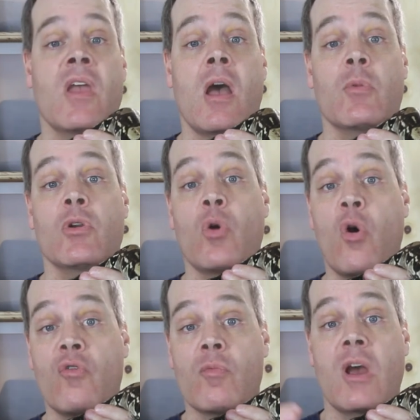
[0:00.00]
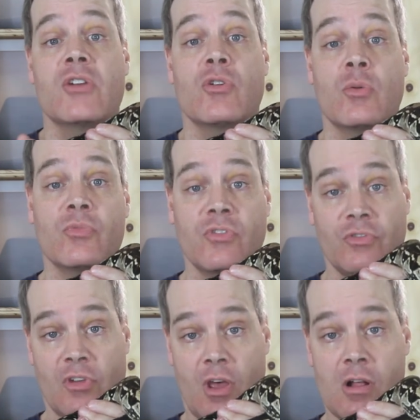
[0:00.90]
I'm going to go over my terms of
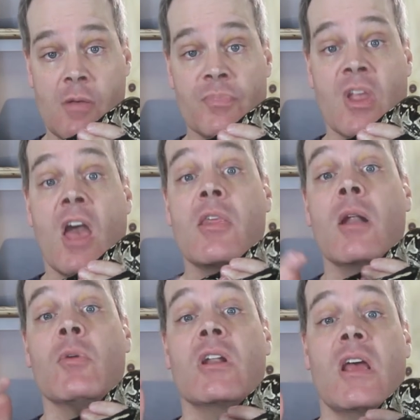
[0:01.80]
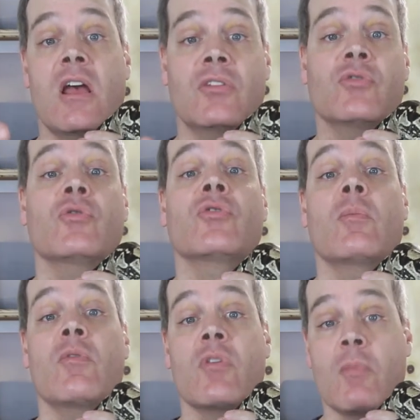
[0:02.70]
sale, and then I'm going to answer
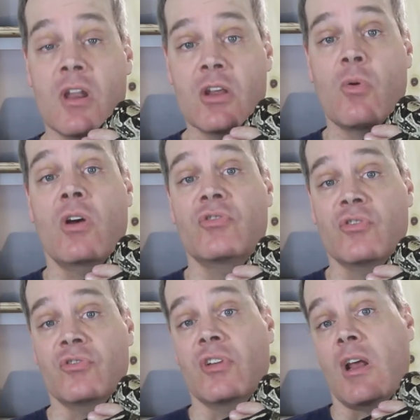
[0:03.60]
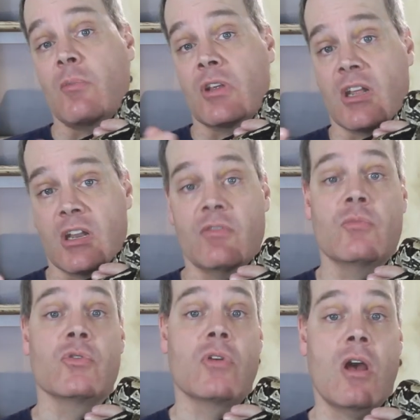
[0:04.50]
some of the many questions that I've been getting
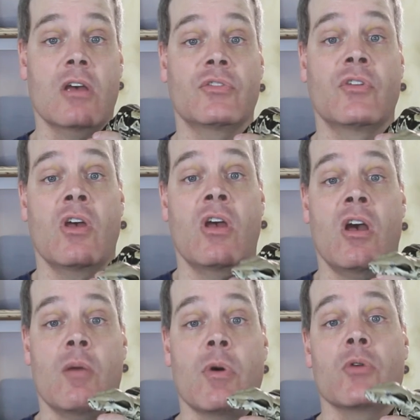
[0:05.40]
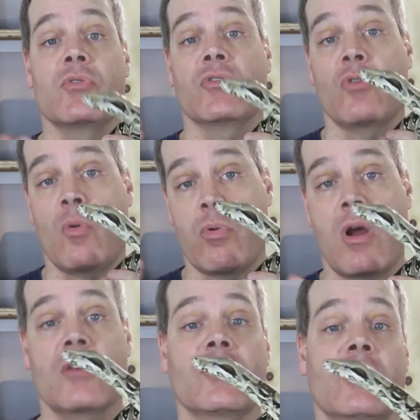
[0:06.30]
from you guys about this whole
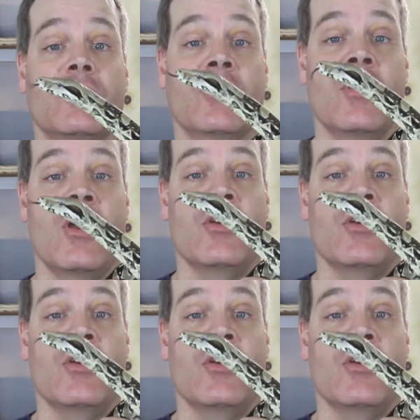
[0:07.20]
process.